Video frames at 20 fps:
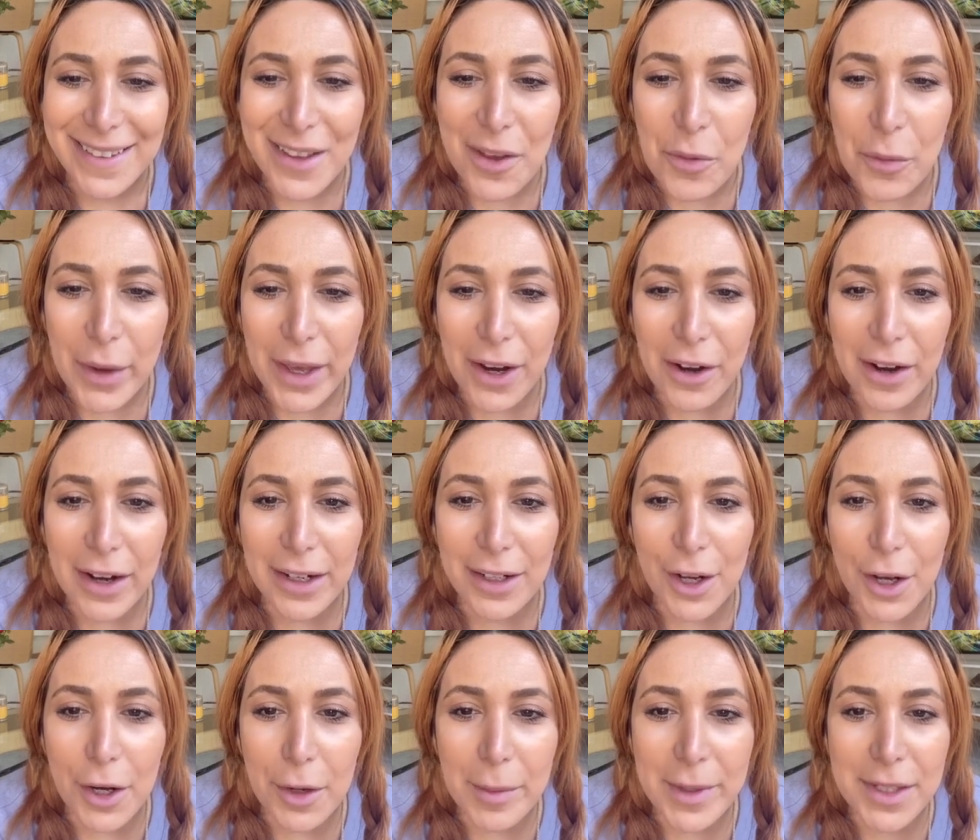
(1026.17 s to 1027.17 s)
We are
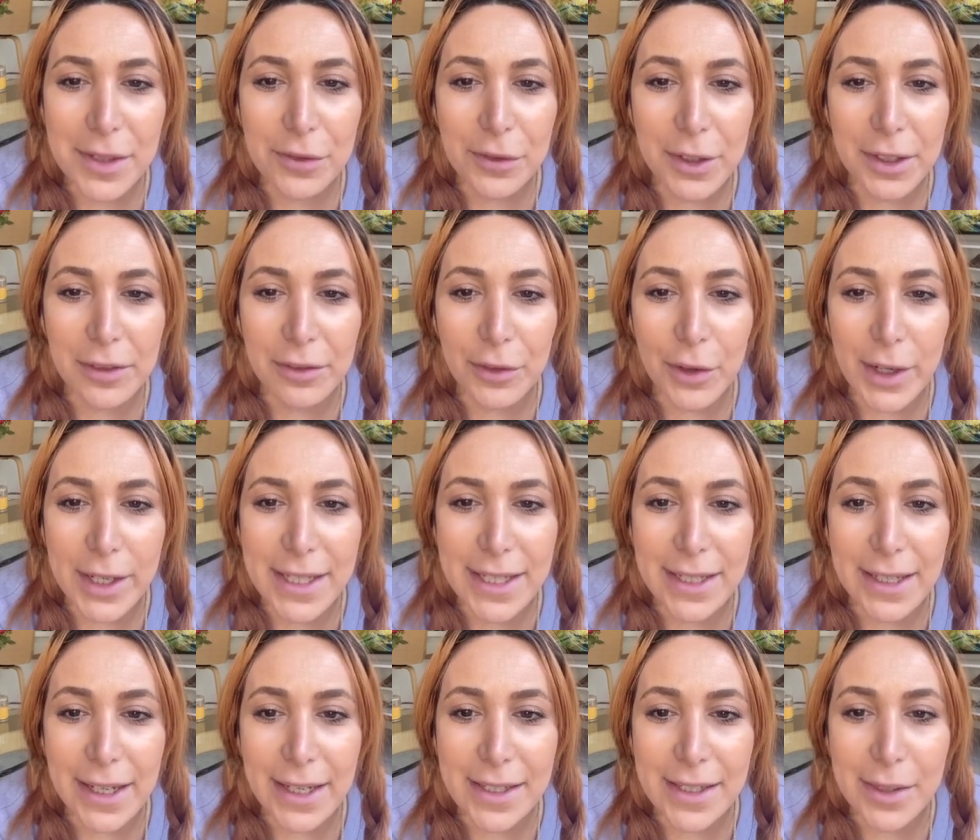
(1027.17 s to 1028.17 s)
Anonymous for the
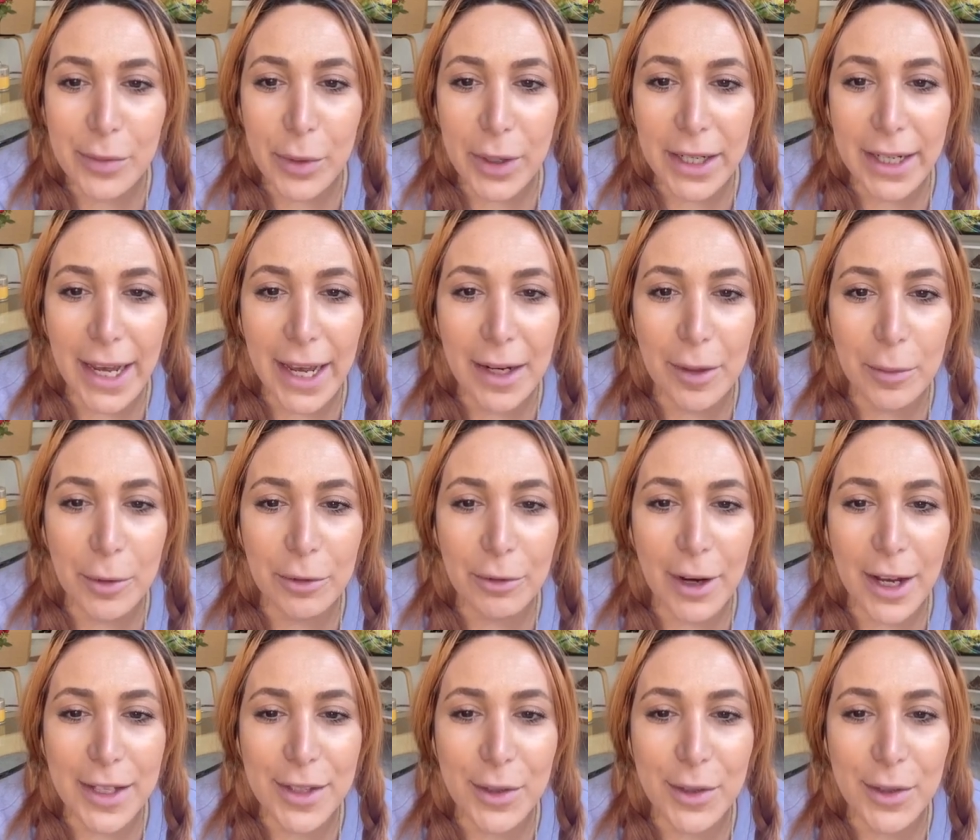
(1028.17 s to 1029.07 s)
Voiceless. We're an animal rights